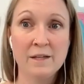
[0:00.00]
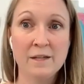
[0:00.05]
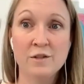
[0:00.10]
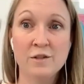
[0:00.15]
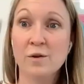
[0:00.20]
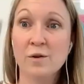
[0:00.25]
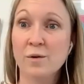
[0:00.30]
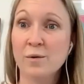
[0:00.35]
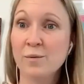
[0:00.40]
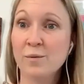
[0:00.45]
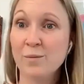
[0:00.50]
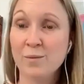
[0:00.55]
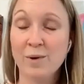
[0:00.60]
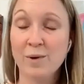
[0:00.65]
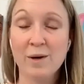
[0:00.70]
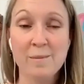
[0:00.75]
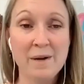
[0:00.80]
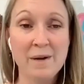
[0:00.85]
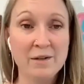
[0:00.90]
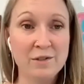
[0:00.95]
So
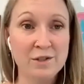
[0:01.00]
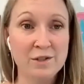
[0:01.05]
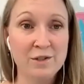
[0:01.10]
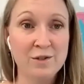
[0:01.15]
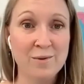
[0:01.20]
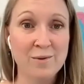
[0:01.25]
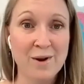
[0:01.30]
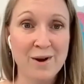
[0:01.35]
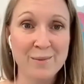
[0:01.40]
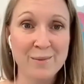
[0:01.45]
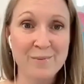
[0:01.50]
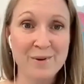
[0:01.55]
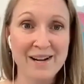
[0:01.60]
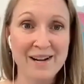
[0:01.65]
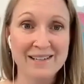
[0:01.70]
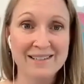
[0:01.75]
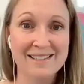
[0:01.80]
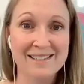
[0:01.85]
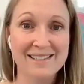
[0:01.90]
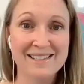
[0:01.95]
we're about to do our
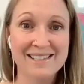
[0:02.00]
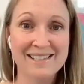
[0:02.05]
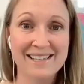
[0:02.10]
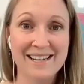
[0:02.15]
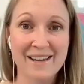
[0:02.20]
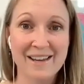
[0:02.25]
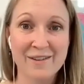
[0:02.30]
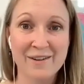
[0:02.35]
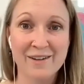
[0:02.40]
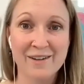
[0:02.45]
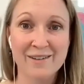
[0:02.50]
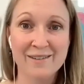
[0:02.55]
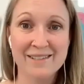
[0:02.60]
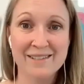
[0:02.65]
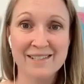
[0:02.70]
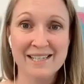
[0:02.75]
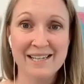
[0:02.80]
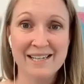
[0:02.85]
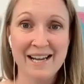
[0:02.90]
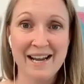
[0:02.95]
practice together
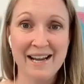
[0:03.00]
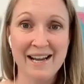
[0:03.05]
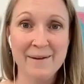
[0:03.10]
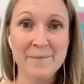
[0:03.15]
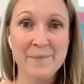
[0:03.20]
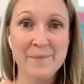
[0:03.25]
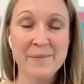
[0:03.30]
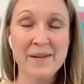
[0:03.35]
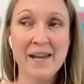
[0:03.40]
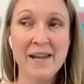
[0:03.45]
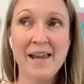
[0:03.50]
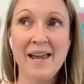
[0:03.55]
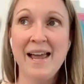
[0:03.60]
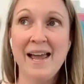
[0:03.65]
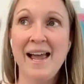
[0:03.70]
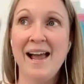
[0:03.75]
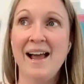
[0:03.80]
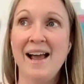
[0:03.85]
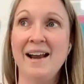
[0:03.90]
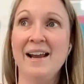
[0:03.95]
today.
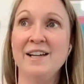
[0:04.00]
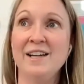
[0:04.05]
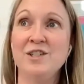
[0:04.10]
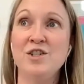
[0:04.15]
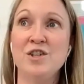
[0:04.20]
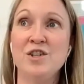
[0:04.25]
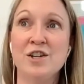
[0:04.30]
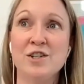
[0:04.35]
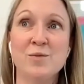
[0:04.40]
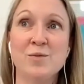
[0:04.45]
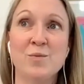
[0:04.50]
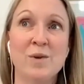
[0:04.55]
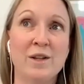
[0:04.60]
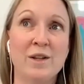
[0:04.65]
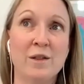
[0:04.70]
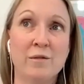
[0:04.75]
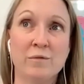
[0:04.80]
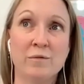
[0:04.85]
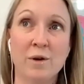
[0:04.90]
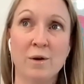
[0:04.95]
And I just want
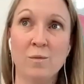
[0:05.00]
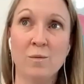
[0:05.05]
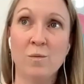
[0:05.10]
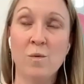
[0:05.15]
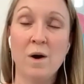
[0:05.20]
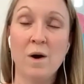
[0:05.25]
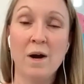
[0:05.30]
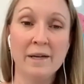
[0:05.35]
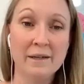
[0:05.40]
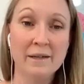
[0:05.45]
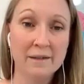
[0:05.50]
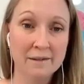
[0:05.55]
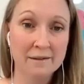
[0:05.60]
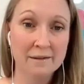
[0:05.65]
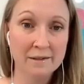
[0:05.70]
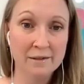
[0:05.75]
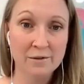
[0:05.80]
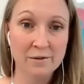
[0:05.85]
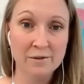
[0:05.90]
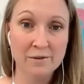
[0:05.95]
to throw one
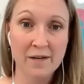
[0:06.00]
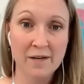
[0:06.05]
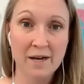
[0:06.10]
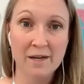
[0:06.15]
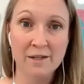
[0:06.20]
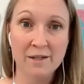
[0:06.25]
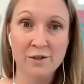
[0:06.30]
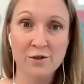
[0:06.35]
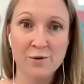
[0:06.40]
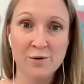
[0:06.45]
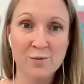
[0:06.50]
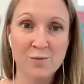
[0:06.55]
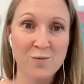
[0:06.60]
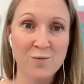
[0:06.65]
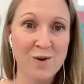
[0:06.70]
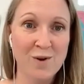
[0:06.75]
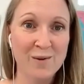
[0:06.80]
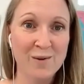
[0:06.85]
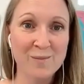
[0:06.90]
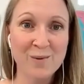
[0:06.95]
little nudge
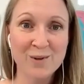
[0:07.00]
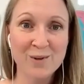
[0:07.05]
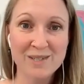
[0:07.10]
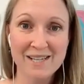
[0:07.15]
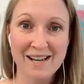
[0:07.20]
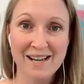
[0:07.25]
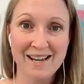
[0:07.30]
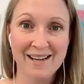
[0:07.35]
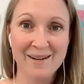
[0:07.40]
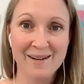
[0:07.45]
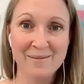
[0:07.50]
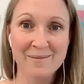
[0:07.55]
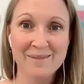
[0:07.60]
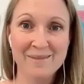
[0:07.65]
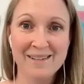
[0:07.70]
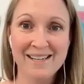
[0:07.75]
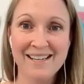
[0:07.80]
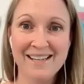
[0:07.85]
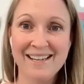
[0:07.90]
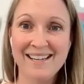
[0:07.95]
one more time.
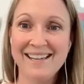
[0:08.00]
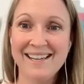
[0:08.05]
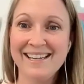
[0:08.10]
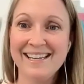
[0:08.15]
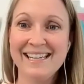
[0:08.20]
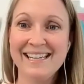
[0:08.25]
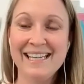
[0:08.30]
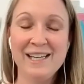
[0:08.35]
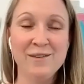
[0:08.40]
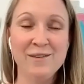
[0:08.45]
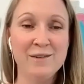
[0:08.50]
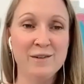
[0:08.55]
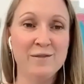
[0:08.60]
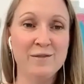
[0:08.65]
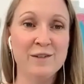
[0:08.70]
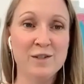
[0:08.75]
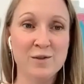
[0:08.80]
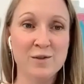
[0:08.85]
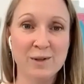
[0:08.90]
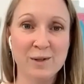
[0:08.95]
Even
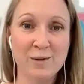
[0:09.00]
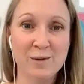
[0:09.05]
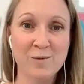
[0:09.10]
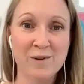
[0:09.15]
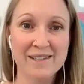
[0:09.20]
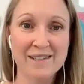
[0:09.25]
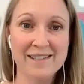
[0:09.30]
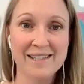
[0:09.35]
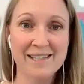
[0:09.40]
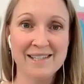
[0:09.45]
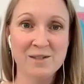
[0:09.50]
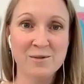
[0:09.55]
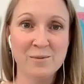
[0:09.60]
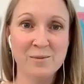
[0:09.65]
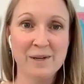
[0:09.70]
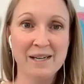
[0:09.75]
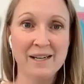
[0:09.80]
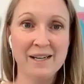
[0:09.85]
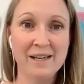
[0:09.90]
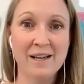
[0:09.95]
if it's only once this
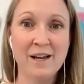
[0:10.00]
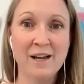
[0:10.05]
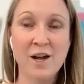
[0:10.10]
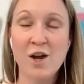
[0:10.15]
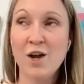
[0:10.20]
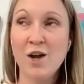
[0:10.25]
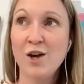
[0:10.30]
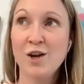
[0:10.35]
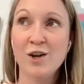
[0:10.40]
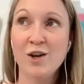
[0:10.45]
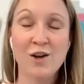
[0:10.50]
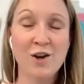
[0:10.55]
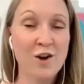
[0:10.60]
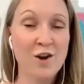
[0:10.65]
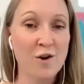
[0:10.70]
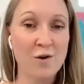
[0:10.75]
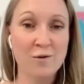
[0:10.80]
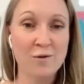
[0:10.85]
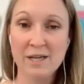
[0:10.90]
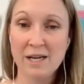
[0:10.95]
week,
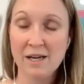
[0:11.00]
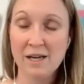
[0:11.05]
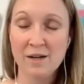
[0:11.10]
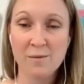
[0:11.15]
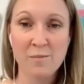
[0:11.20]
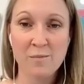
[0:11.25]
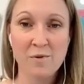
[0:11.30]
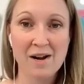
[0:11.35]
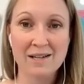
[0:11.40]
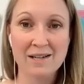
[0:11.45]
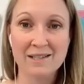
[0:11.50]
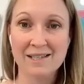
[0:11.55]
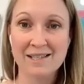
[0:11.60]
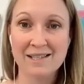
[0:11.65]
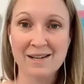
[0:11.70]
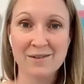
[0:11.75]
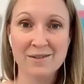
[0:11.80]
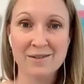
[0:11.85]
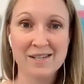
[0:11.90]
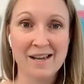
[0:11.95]
go take your
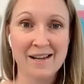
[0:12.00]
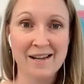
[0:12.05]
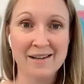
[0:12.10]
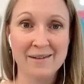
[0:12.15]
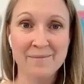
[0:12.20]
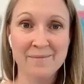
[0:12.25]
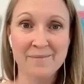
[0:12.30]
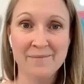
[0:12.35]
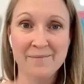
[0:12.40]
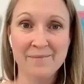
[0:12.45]
practice outside.